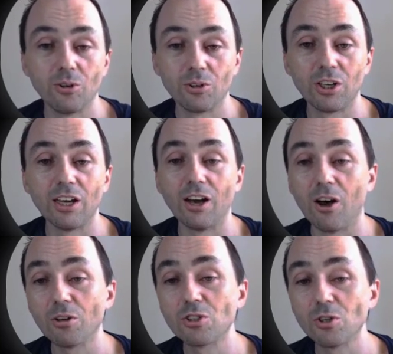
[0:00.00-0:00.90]
Okay,
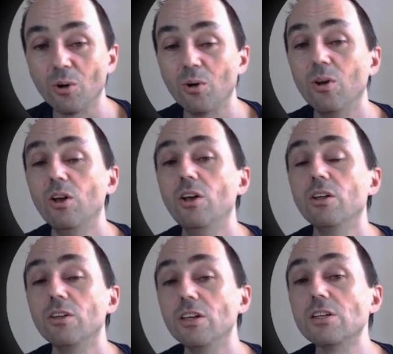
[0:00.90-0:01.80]
also,
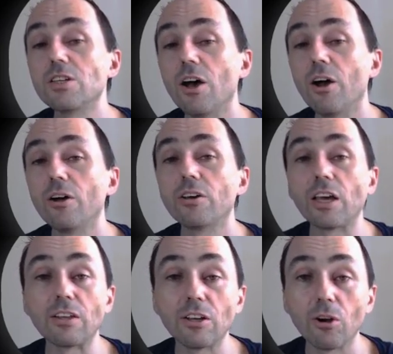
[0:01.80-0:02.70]
these are
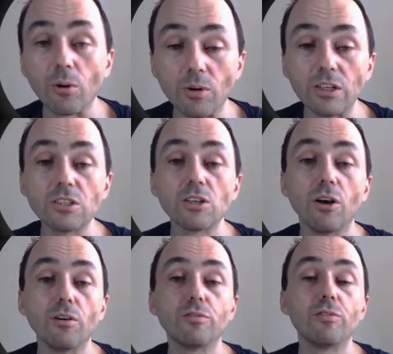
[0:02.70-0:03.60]
categories
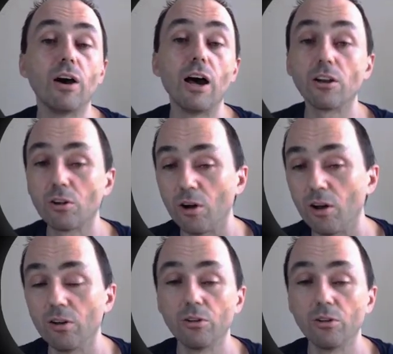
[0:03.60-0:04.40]
of alcohol